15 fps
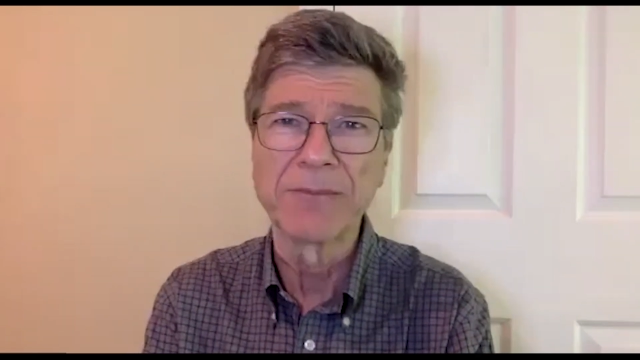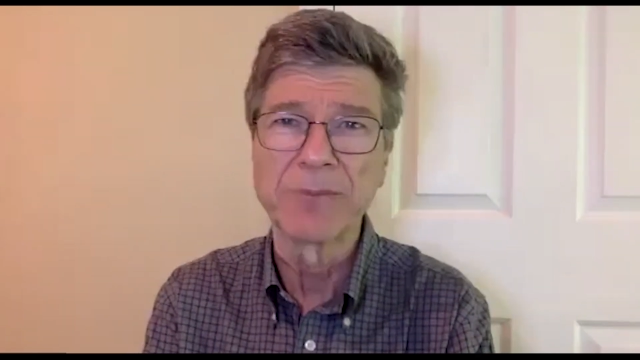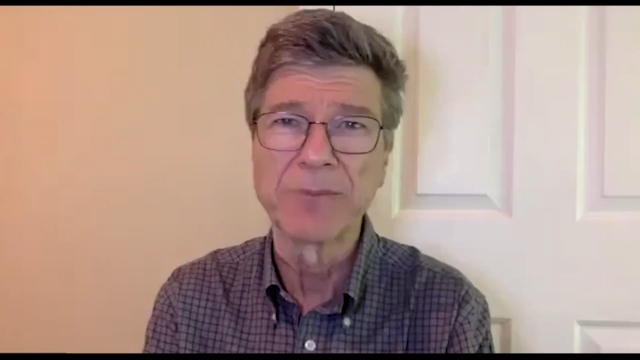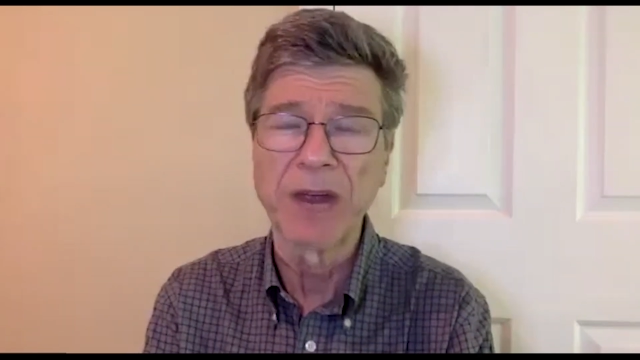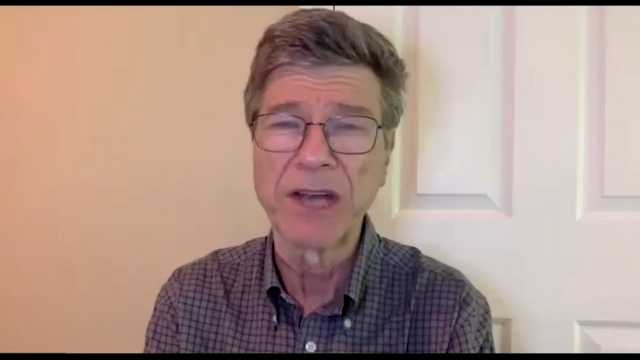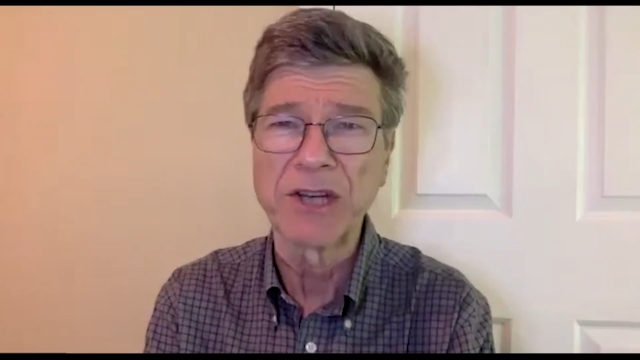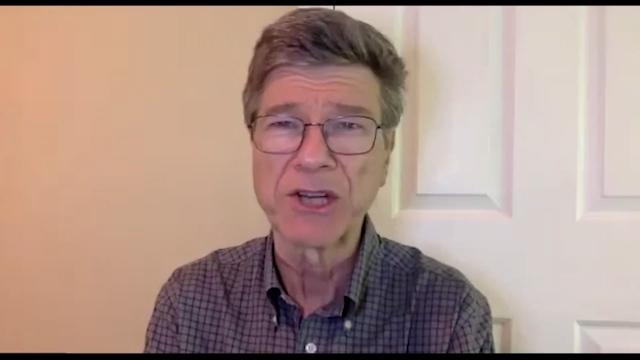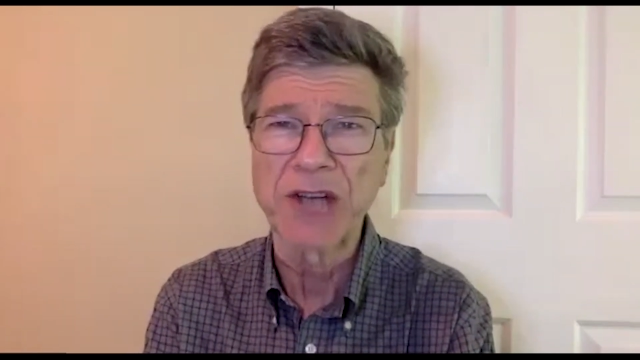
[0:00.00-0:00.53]

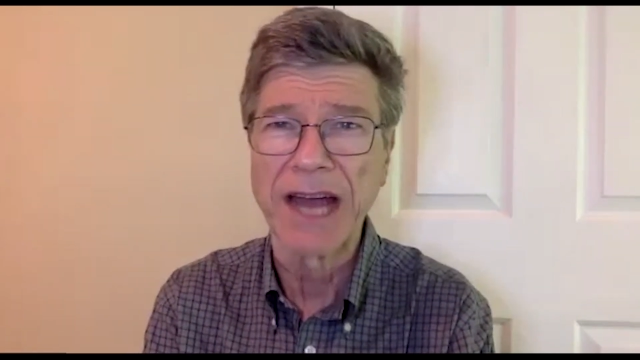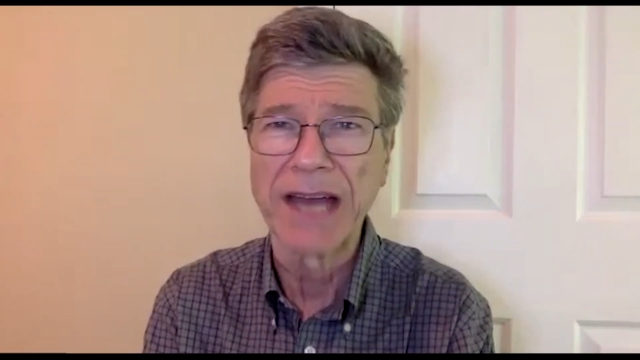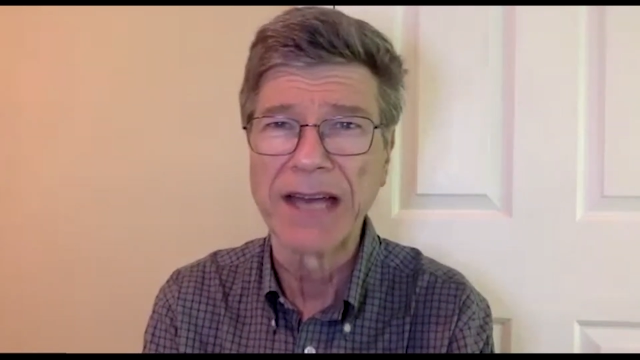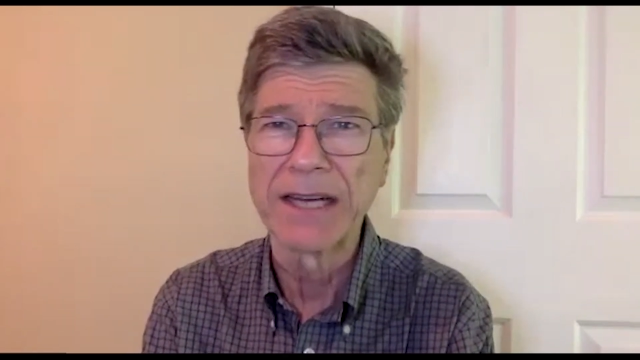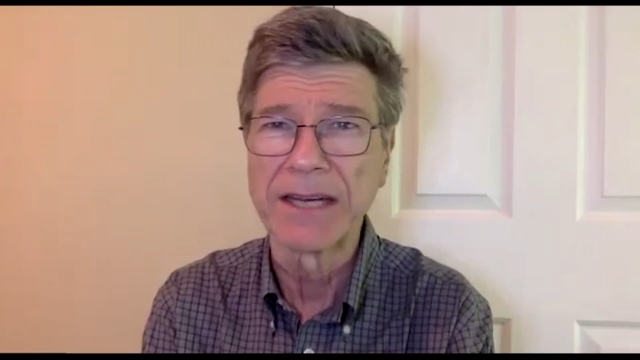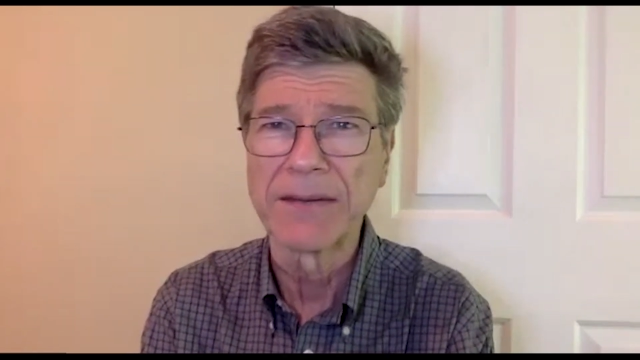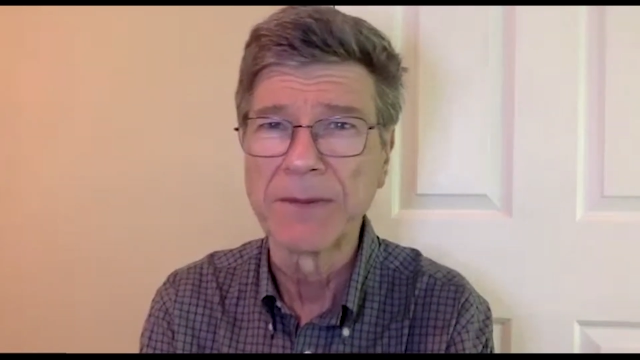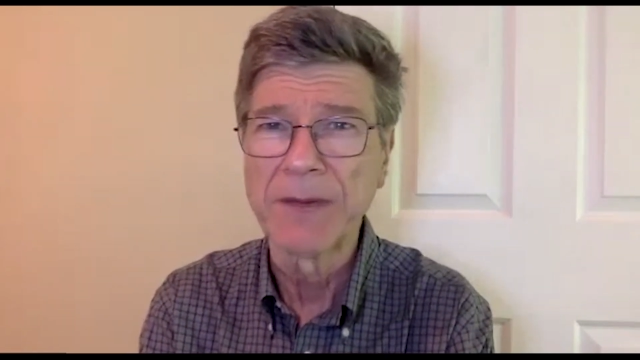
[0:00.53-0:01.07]
break
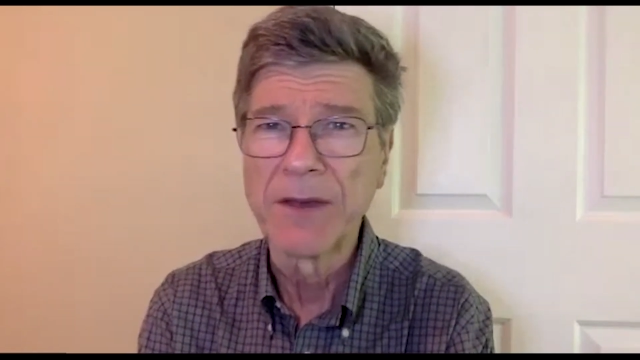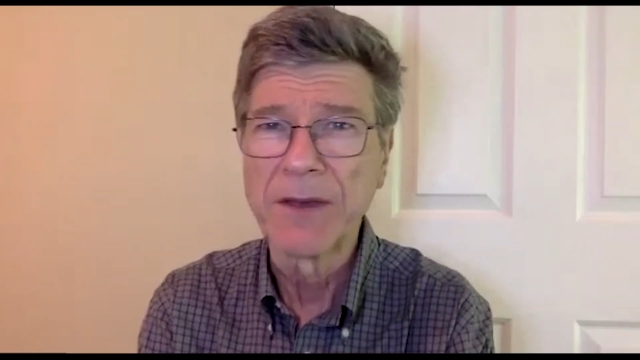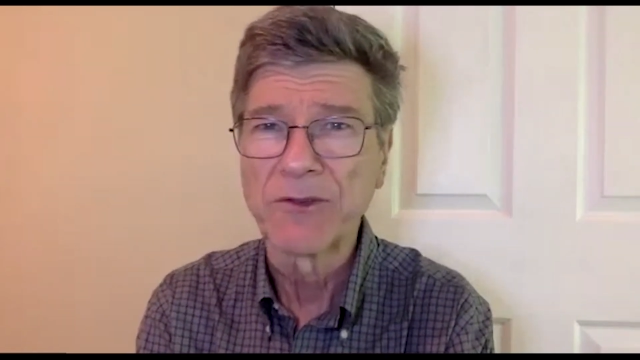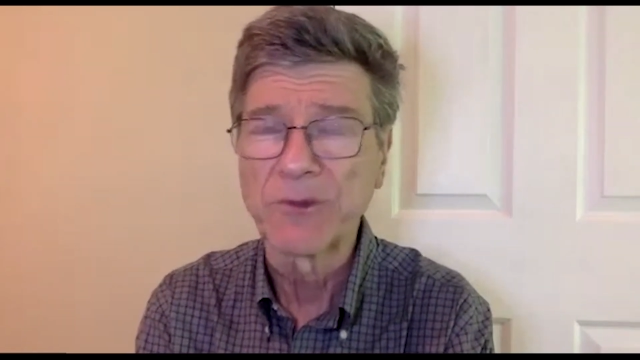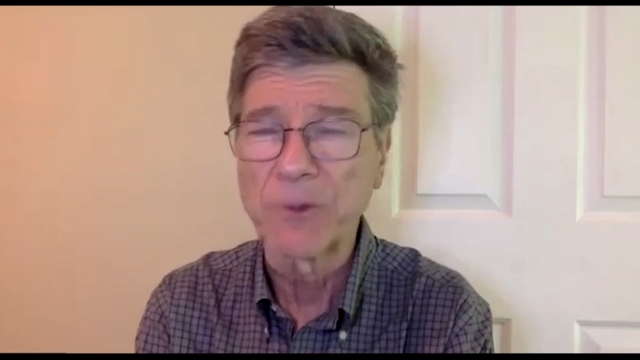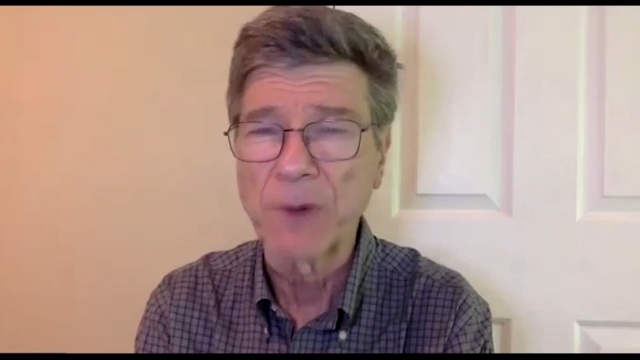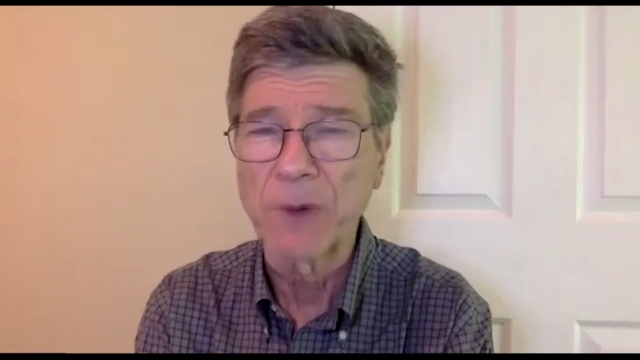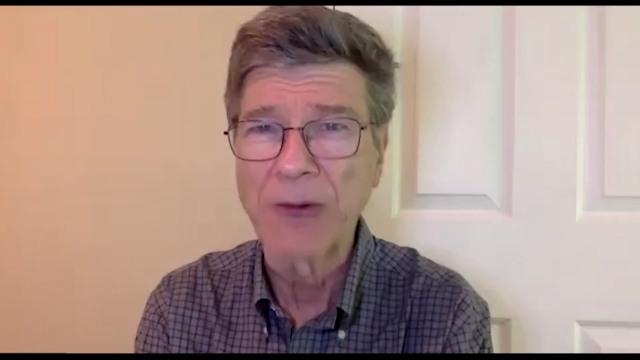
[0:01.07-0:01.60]
China,
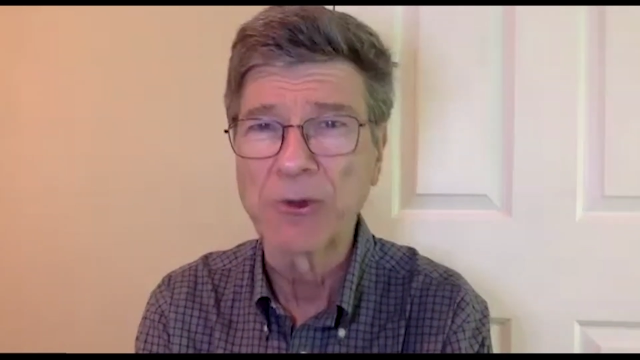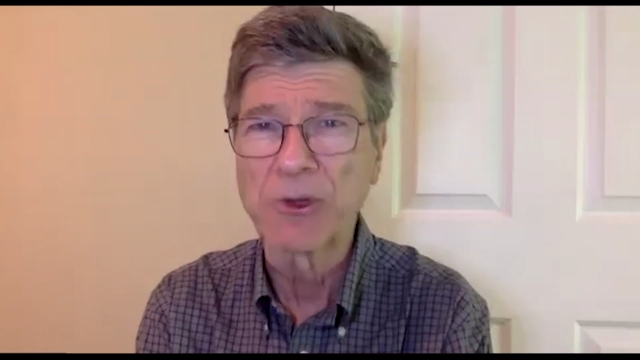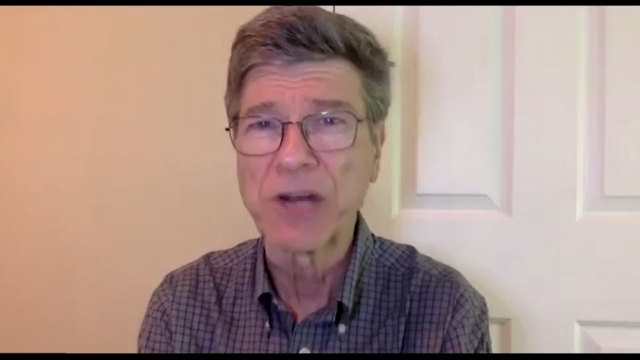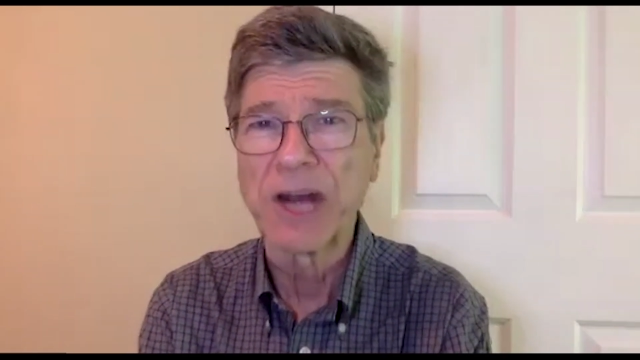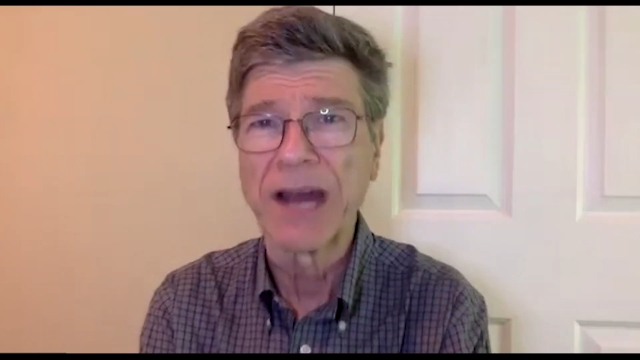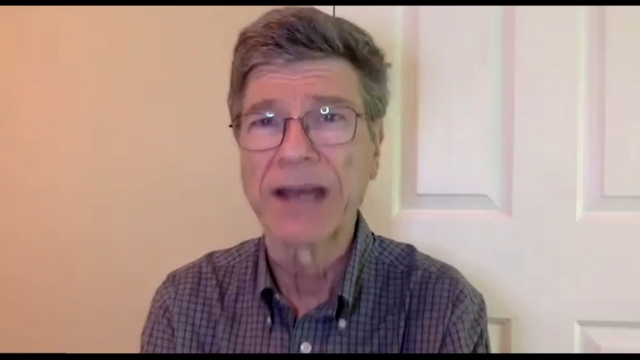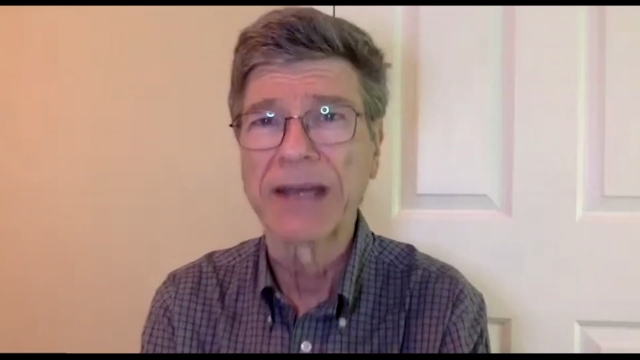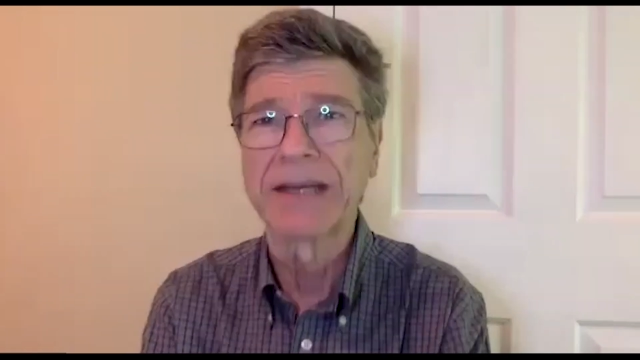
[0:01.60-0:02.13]
surround
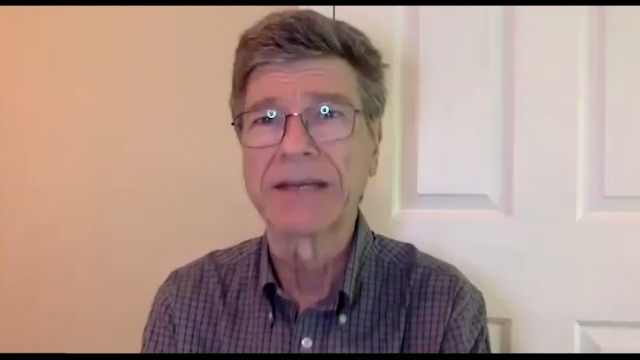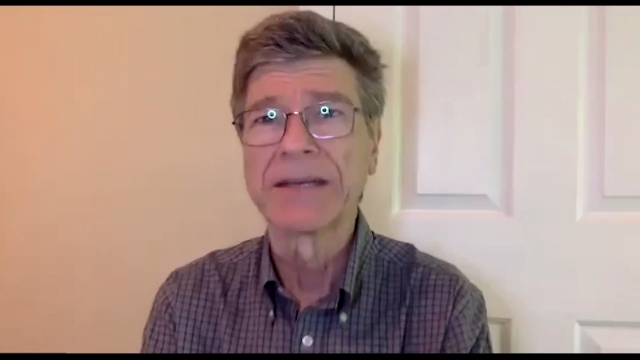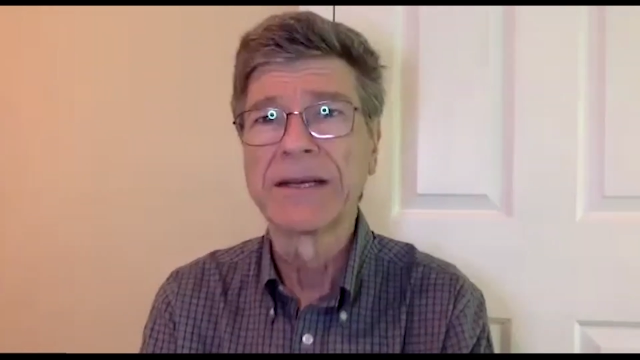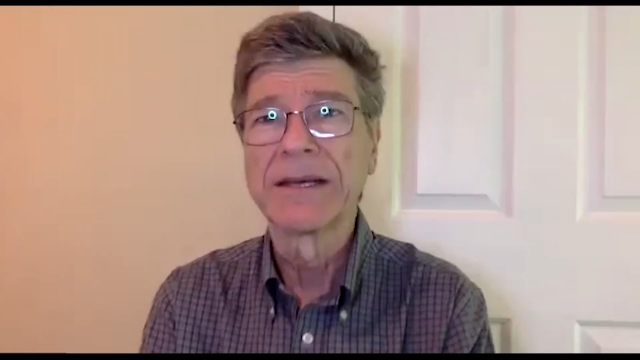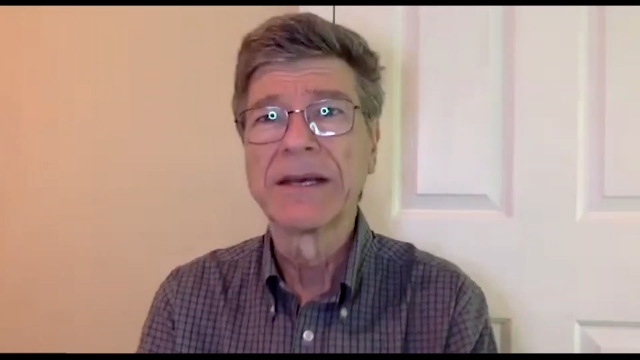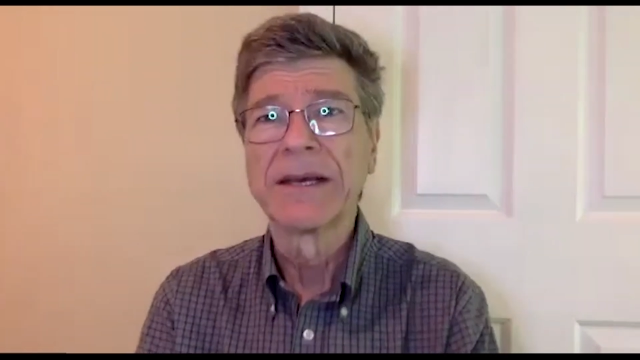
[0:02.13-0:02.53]
China.